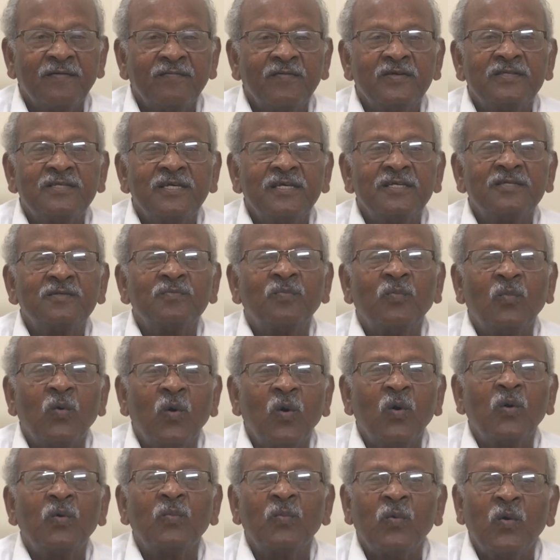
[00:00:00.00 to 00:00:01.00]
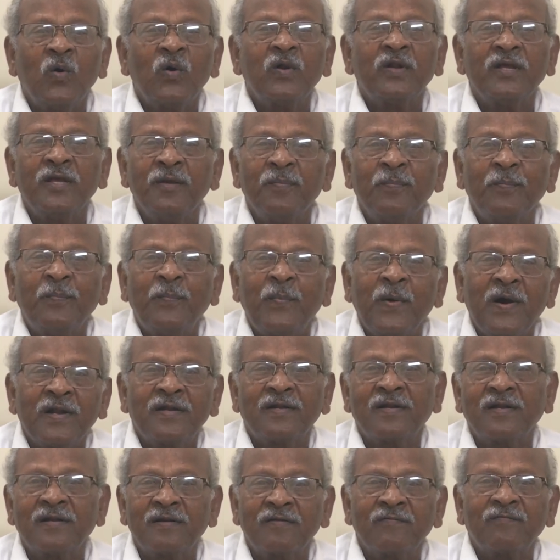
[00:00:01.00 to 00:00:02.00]
which is more more
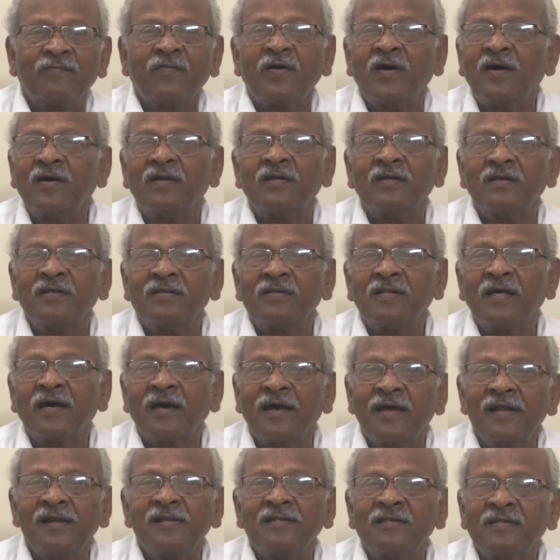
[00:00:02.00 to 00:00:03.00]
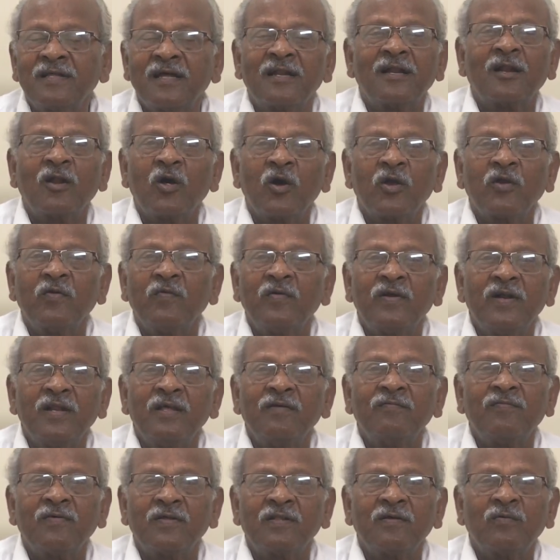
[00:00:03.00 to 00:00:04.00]
important for the health and
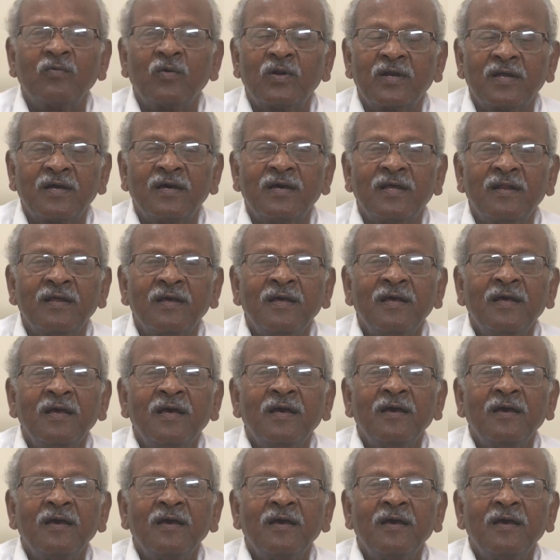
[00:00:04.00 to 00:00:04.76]
longevity for the worker,